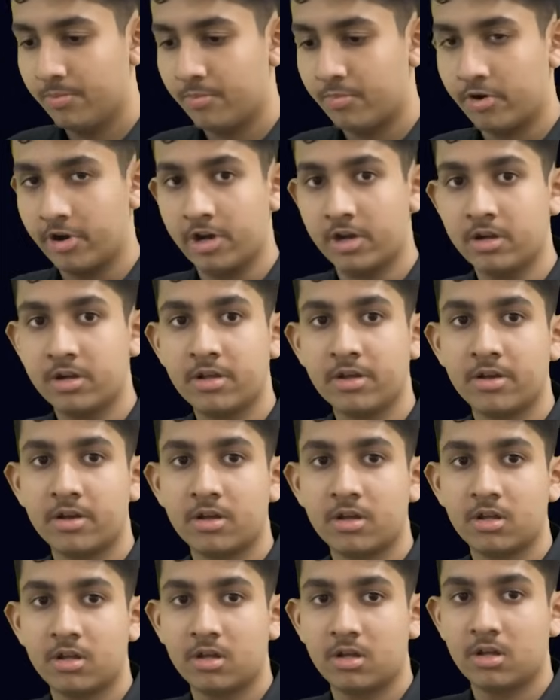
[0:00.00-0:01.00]
print
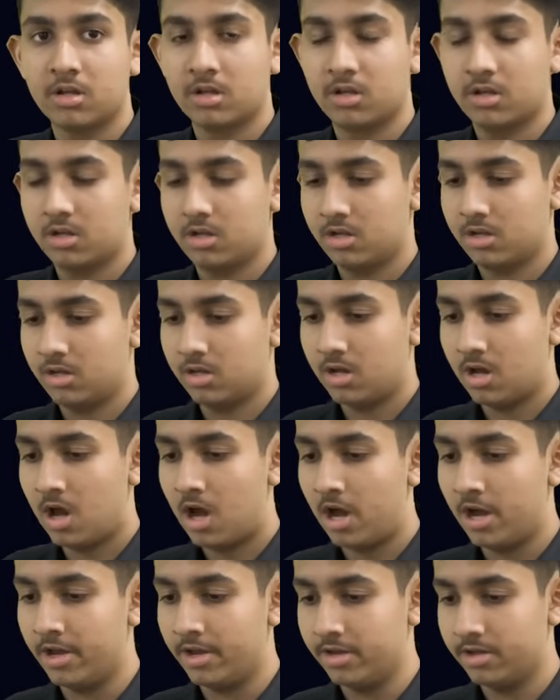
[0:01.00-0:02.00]

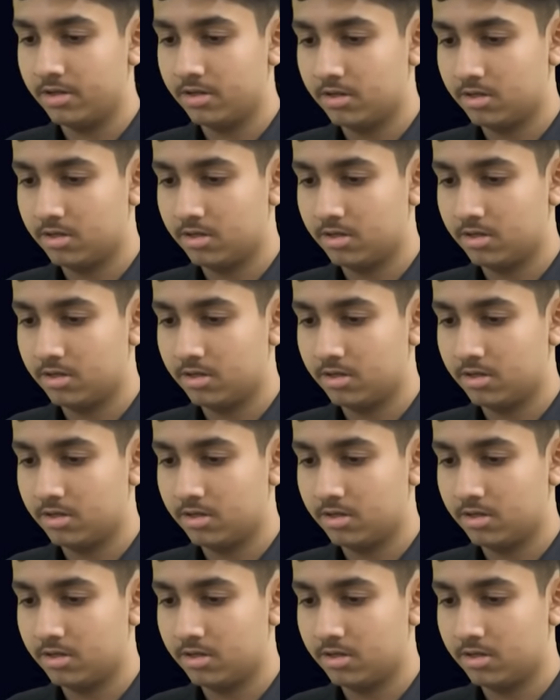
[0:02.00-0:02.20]
hi.